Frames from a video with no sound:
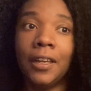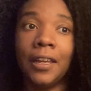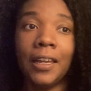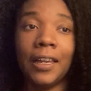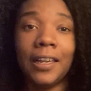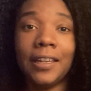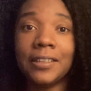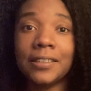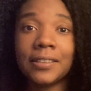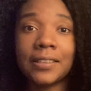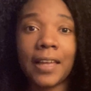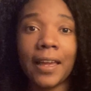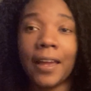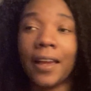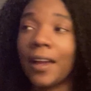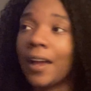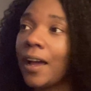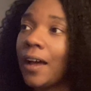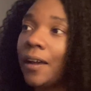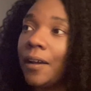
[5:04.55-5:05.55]
He's
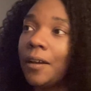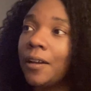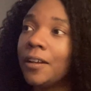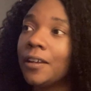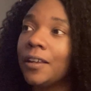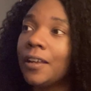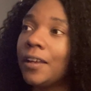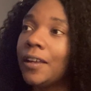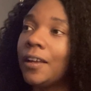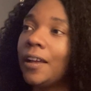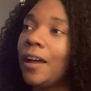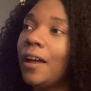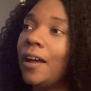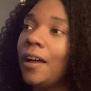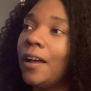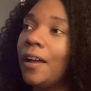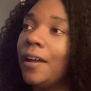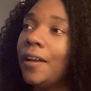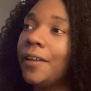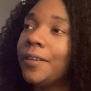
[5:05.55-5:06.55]
like,
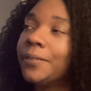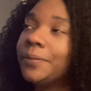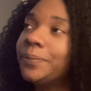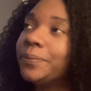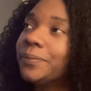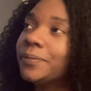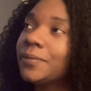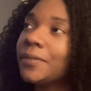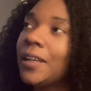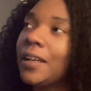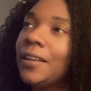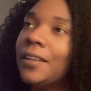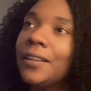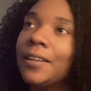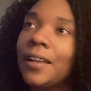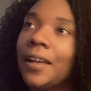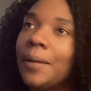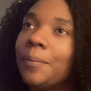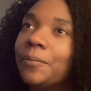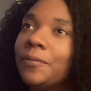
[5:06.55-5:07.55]
um,
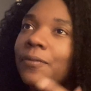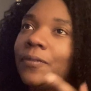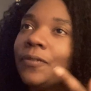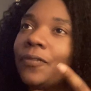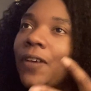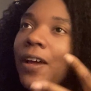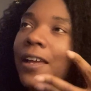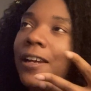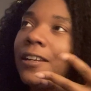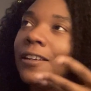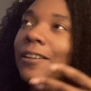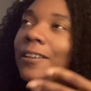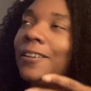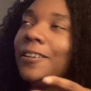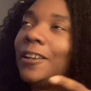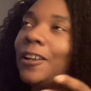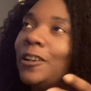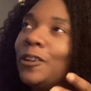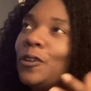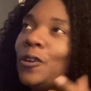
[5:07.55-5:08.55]
I'm finding
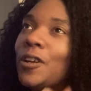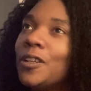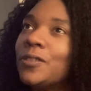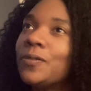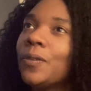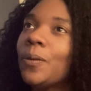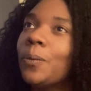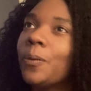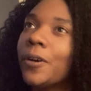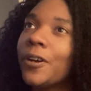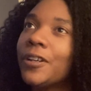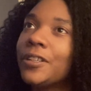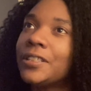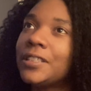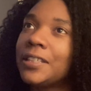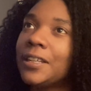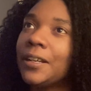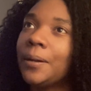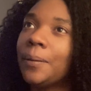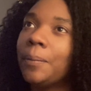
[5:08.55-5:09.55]
a loss for
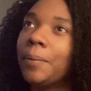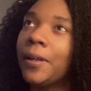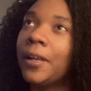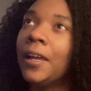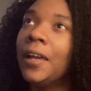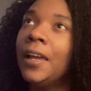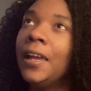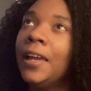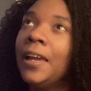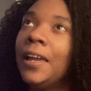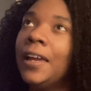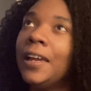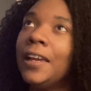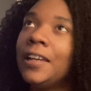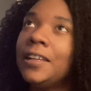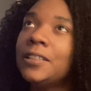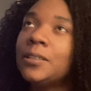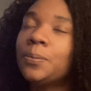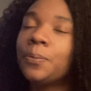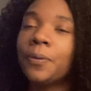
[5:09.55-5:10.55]
words here, but
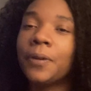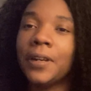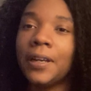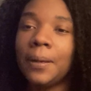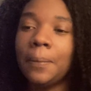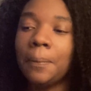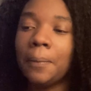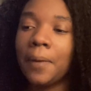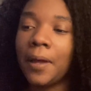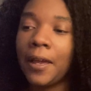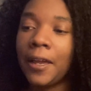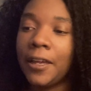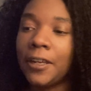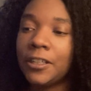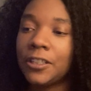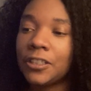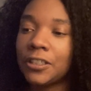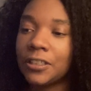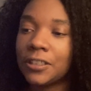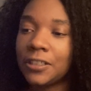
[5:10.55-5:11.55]
he's pretty
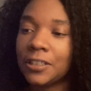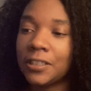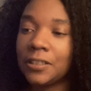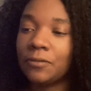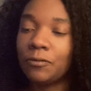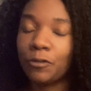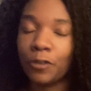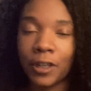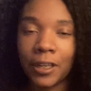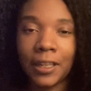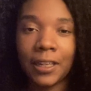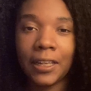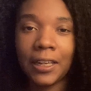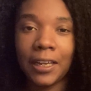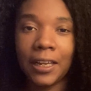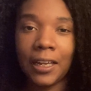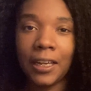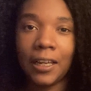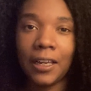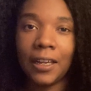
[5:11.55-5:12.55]
much just
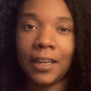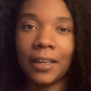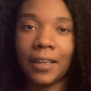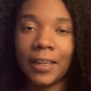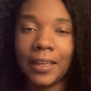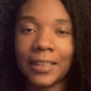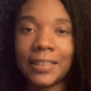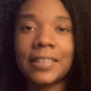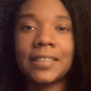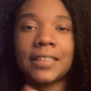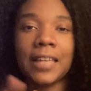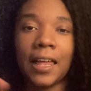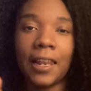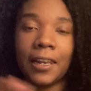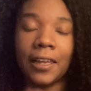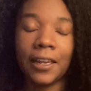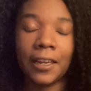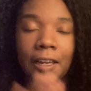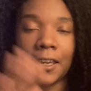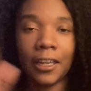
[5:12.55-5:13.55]
really
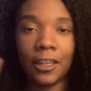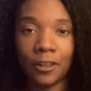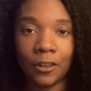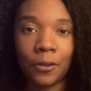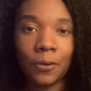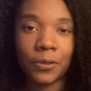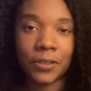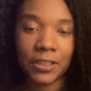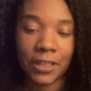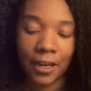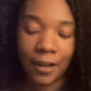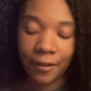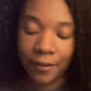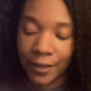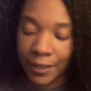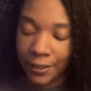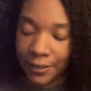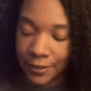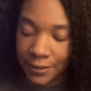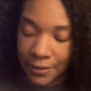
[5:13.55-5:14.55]
excelling in those
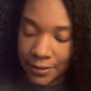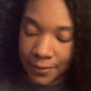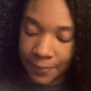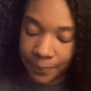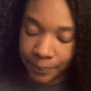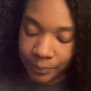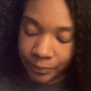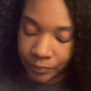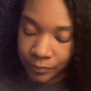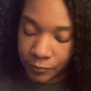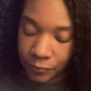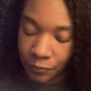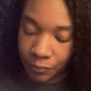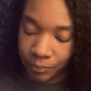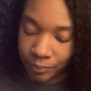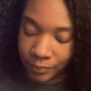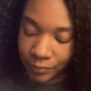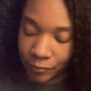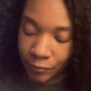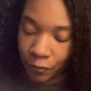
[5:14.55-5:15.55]
areas,
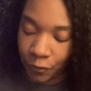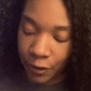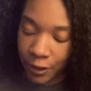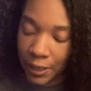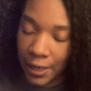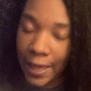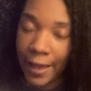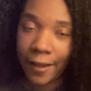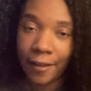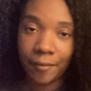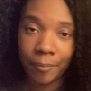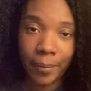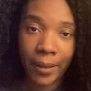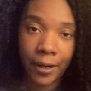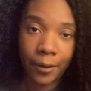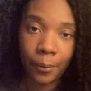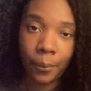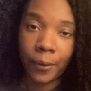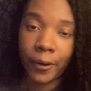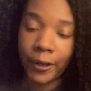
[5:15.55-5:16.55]
for lack of a
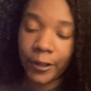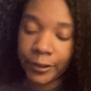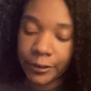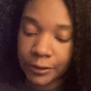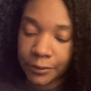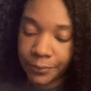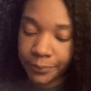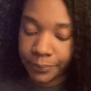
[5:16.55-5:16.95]
better word.